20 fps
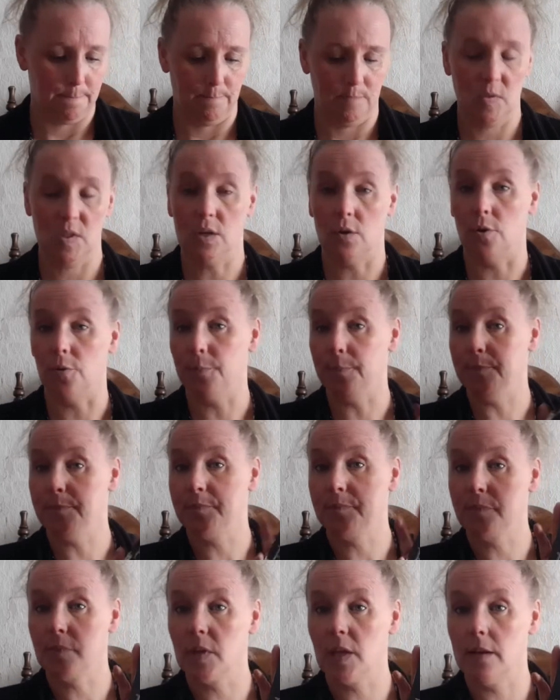So,
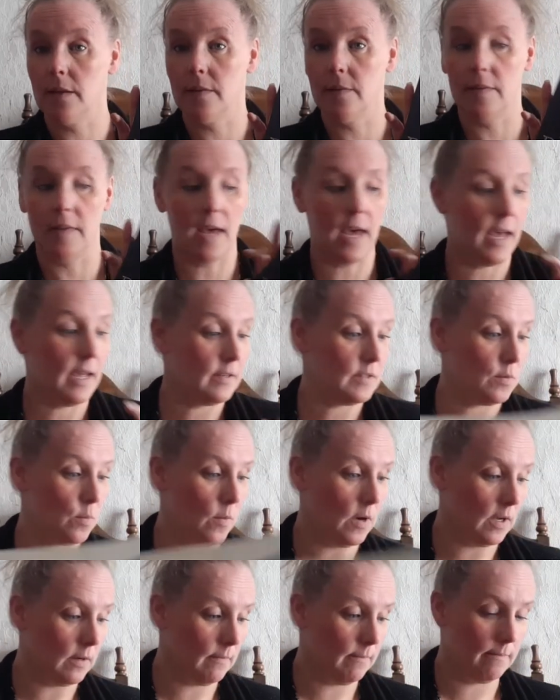that
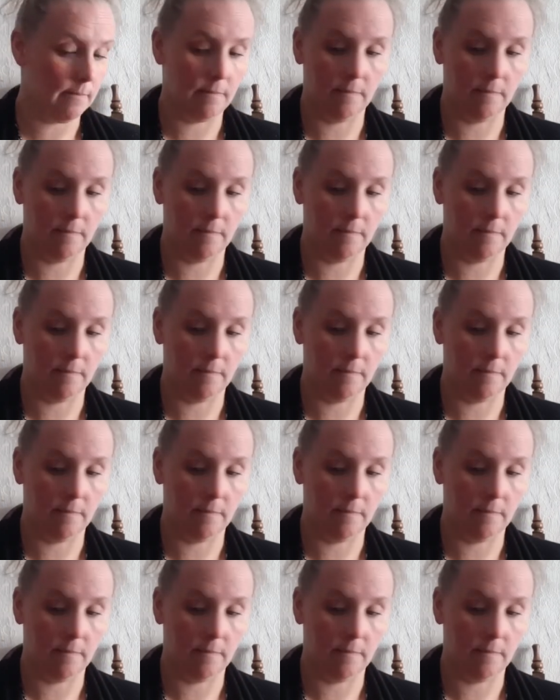one.